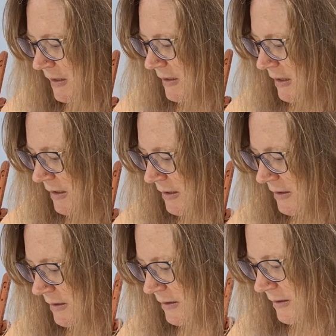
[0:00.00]
So
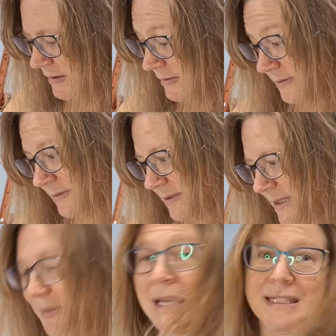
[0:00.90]

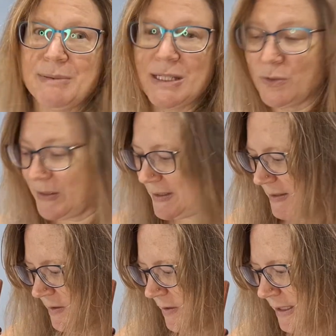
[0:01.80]
it's a bit noisy,
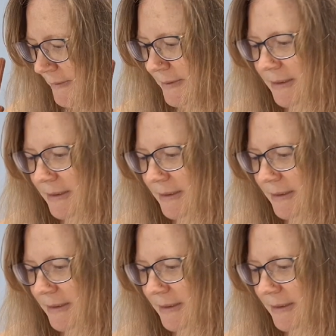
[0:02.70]
sorry.